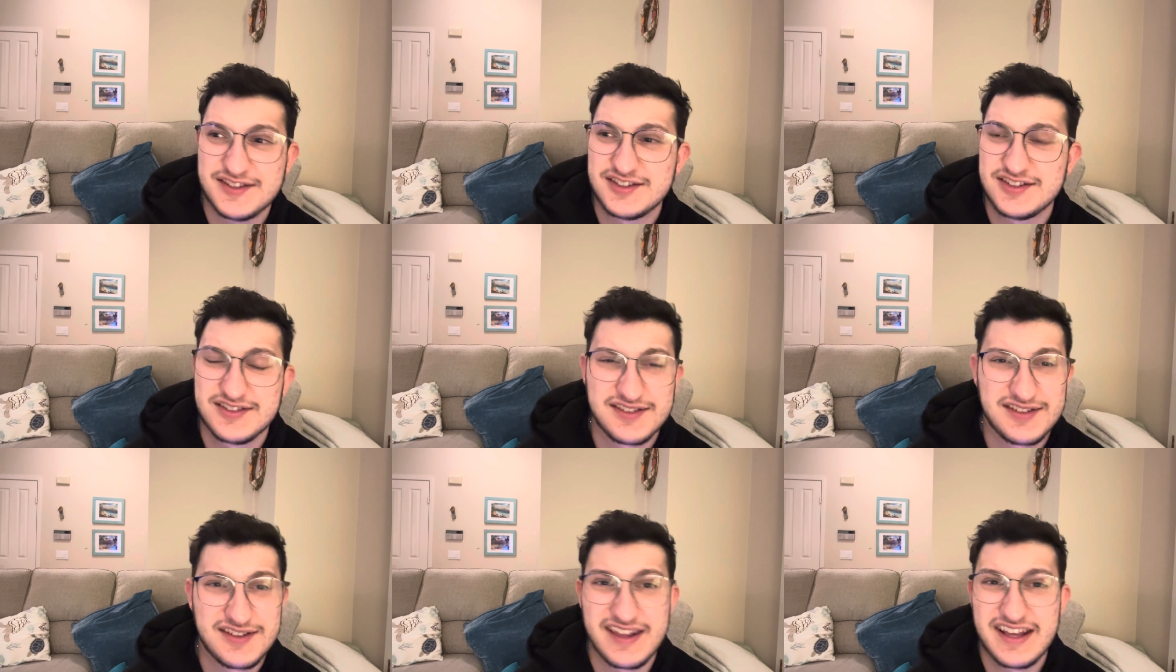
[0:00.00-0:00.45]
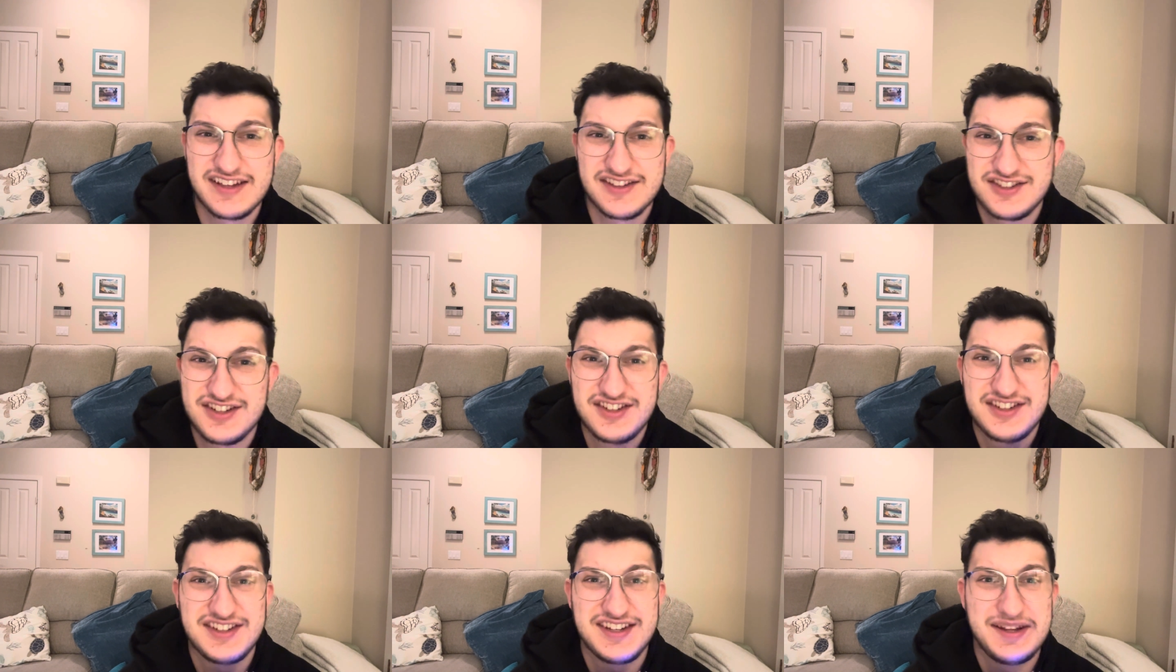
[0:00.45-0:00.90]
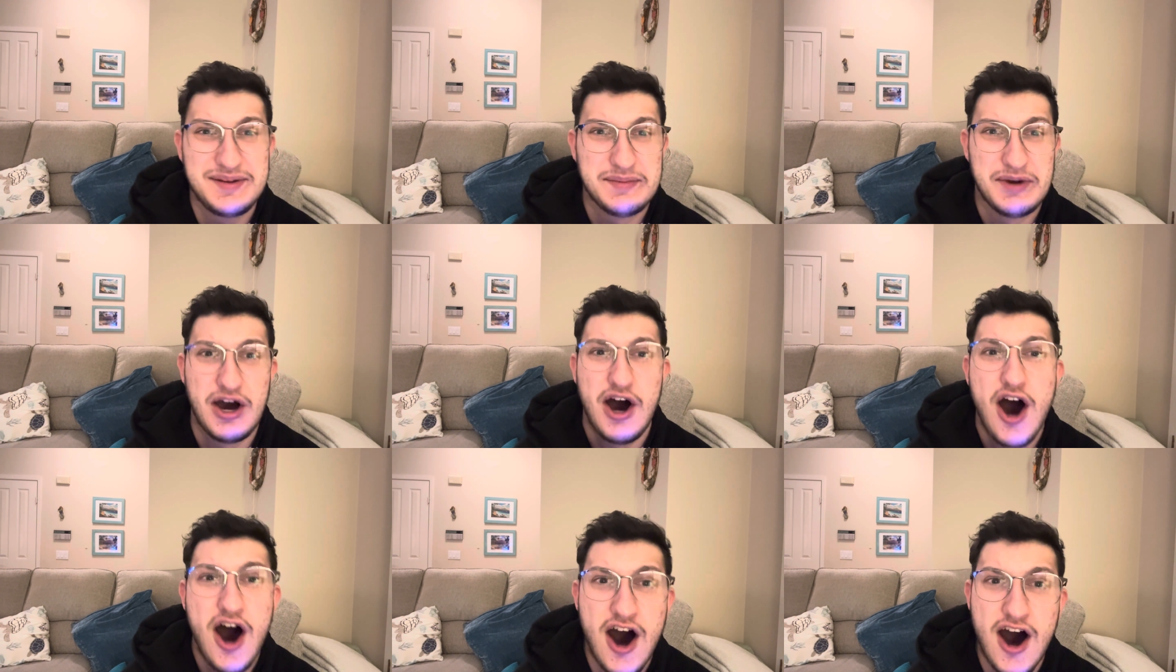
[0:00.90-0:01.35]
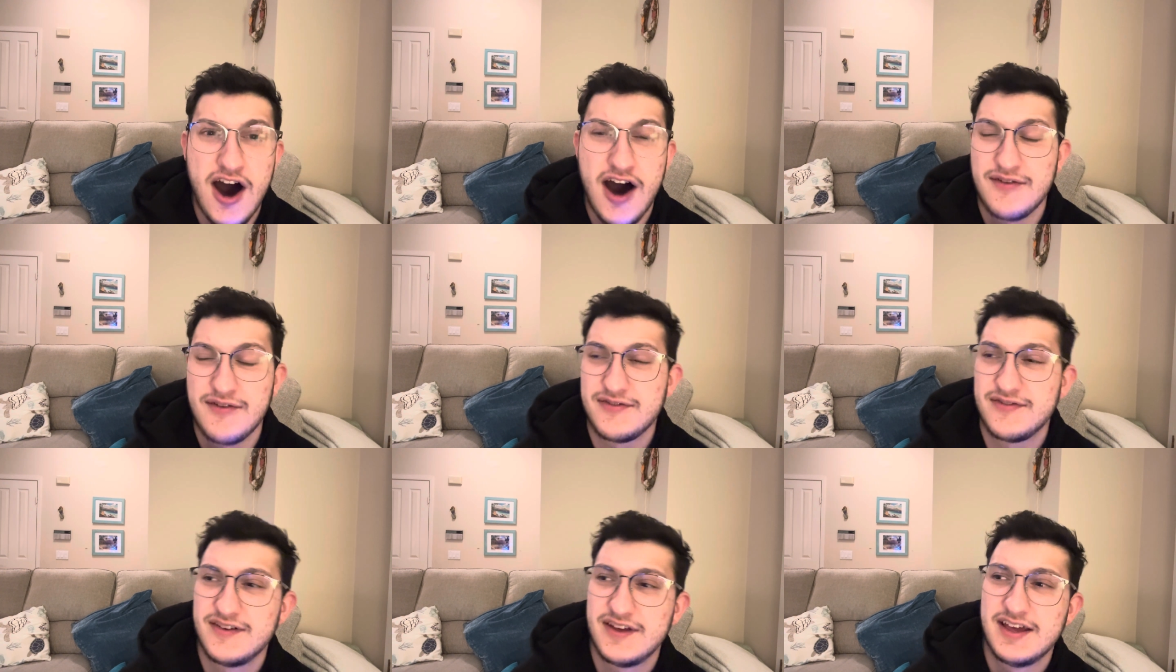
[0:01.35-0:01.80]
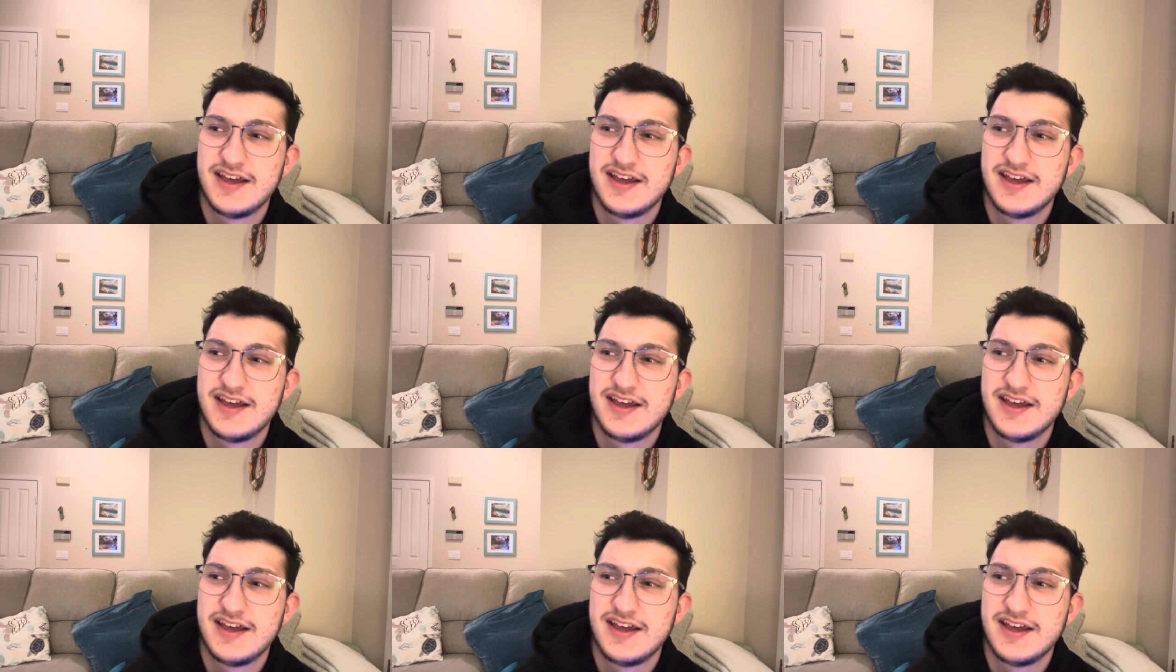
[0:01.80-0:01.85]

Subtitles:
Things just seem off.